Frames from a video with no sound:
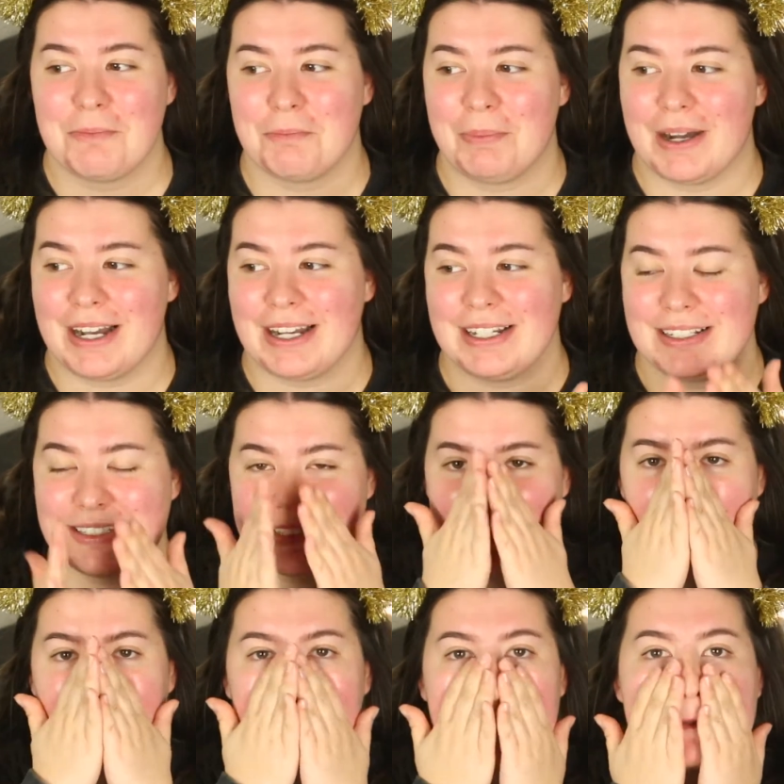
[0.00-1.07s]
But
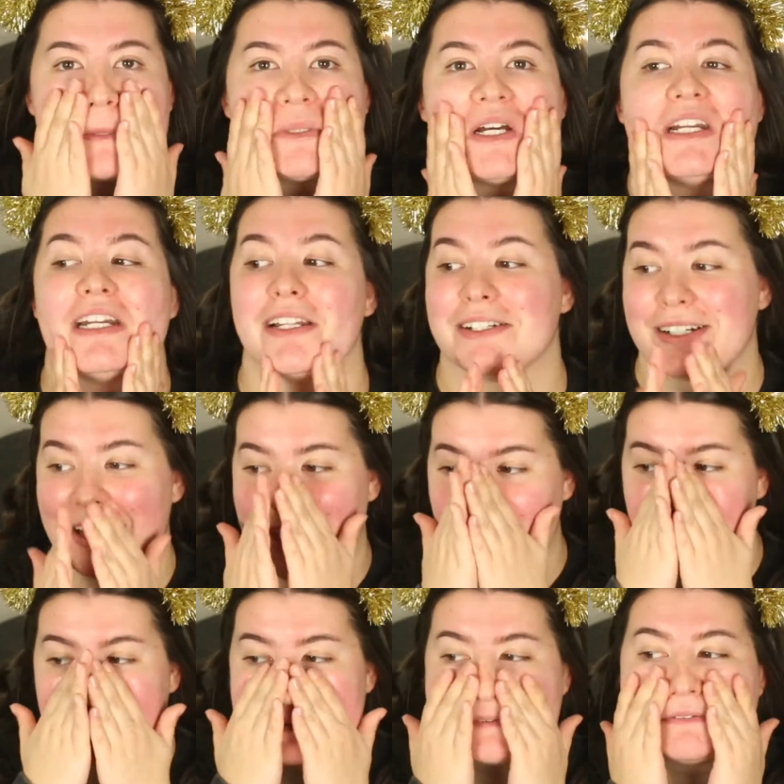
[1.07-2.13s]
I wish I had another
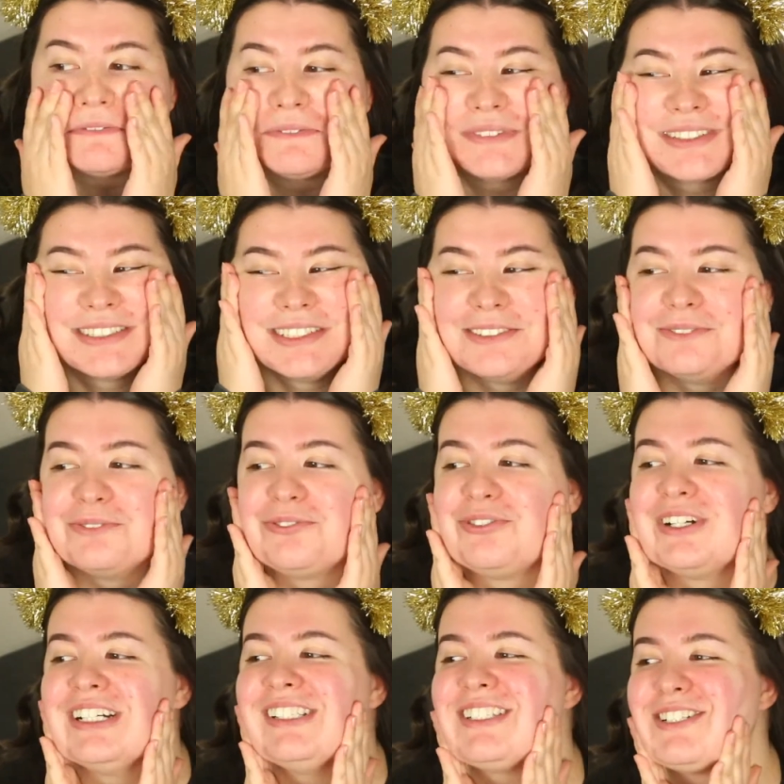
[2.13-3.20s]
camera
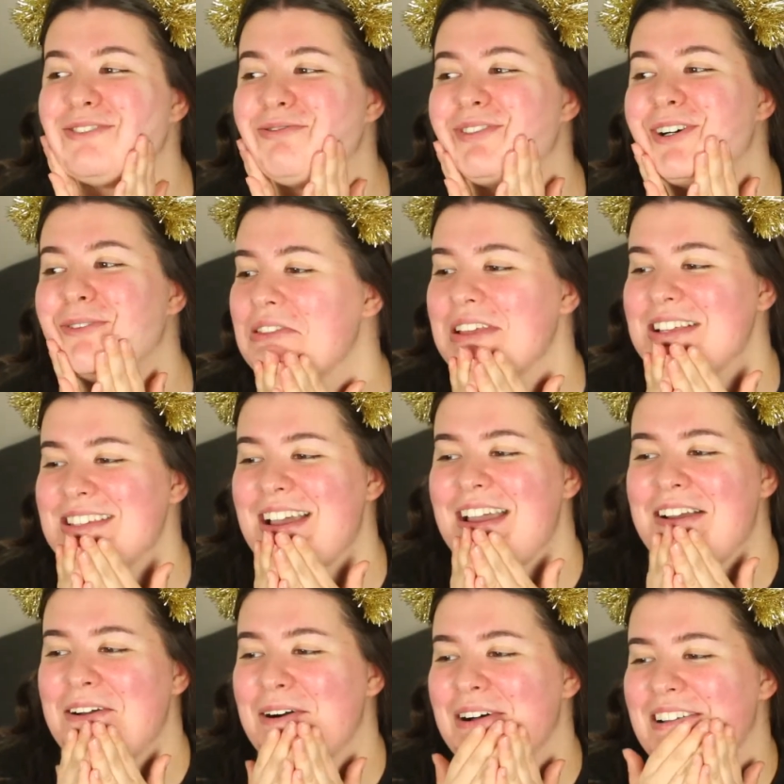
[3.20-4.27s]
to film this angle.